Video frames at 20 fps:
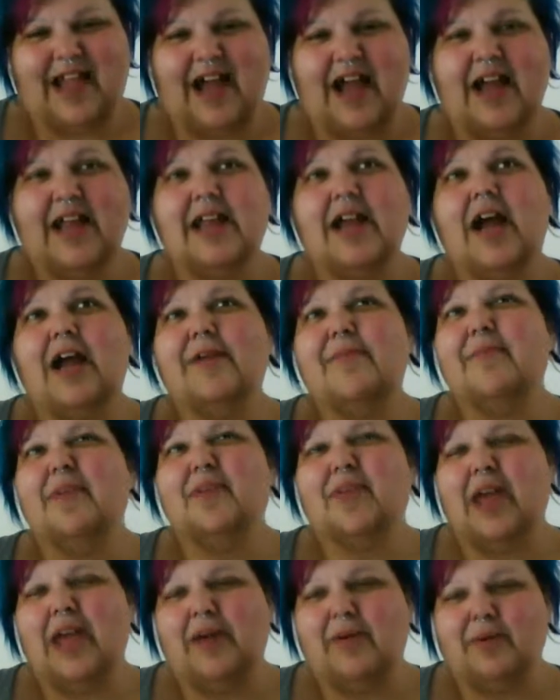I'm
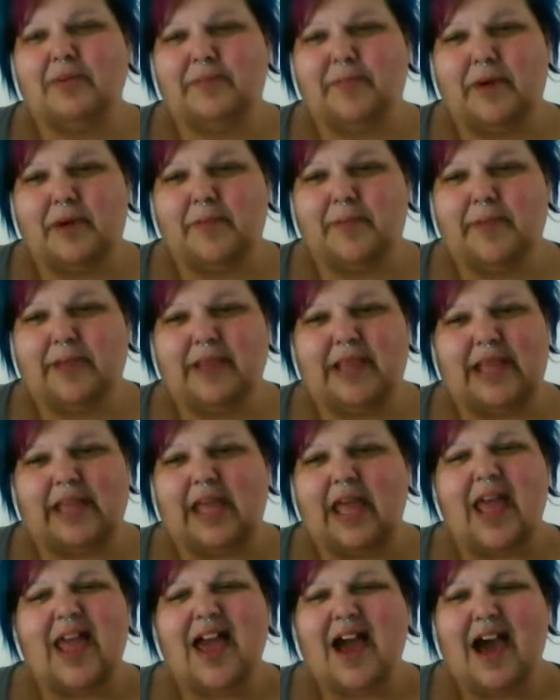okay with burping. Like,
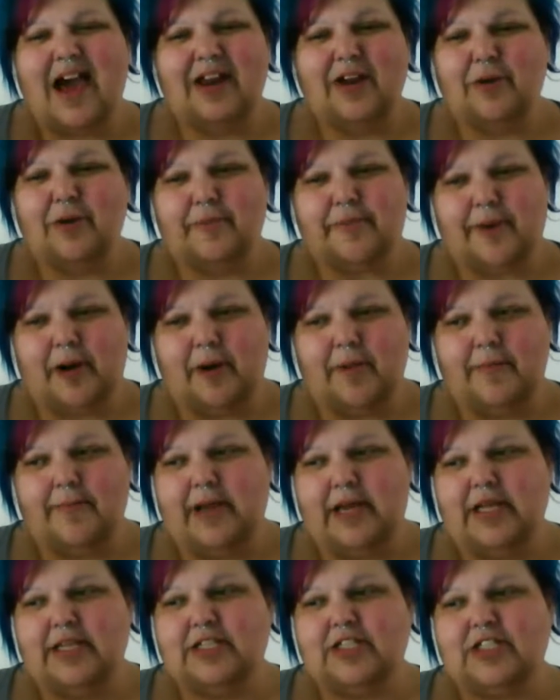I don't burp
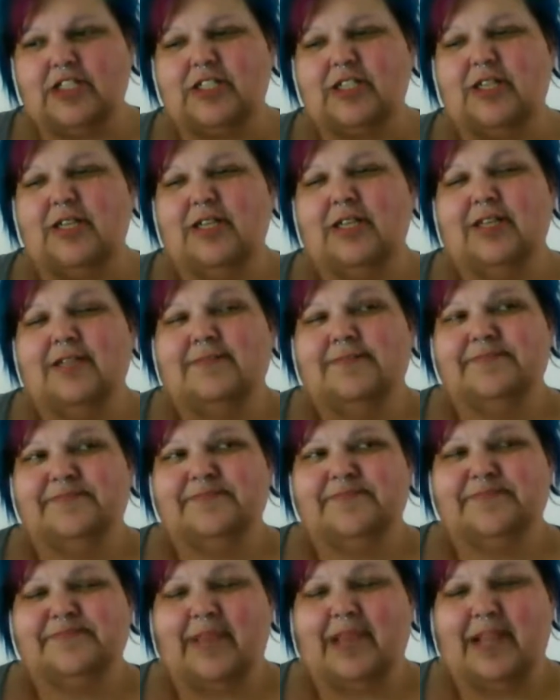much,
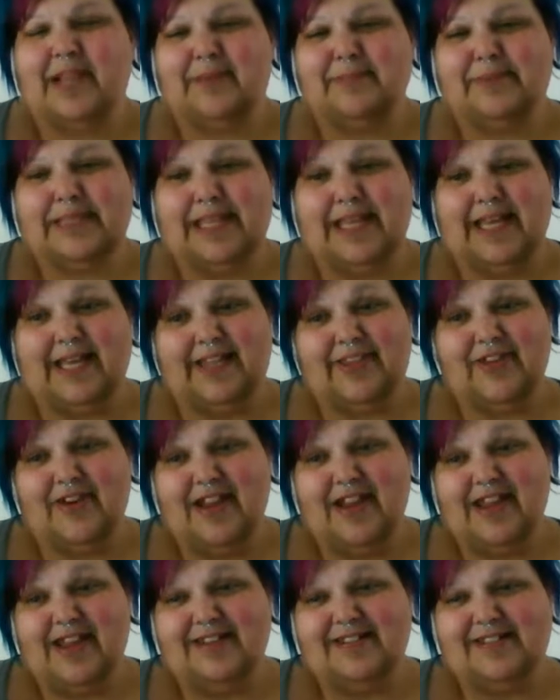but the other
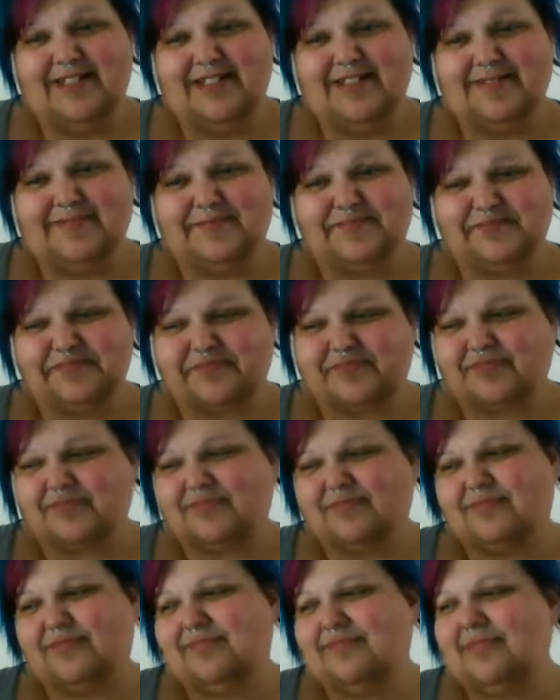end,
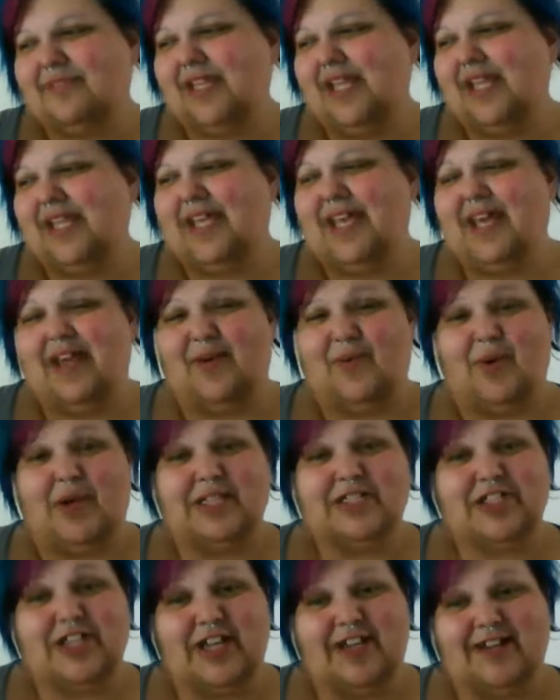yeah,
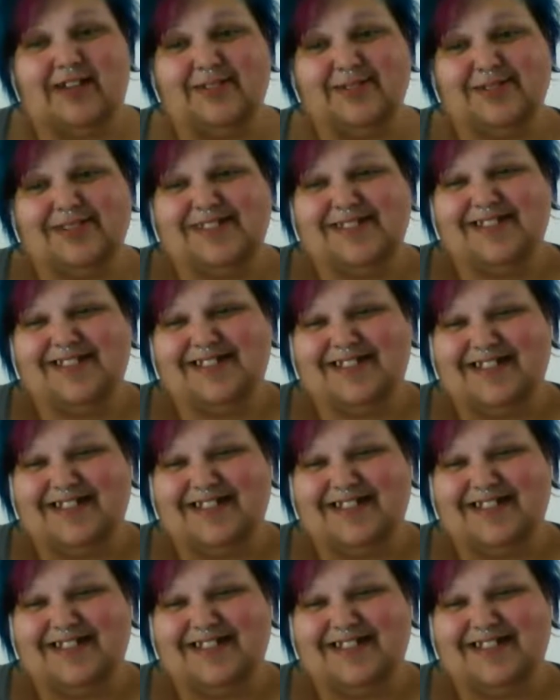watch out.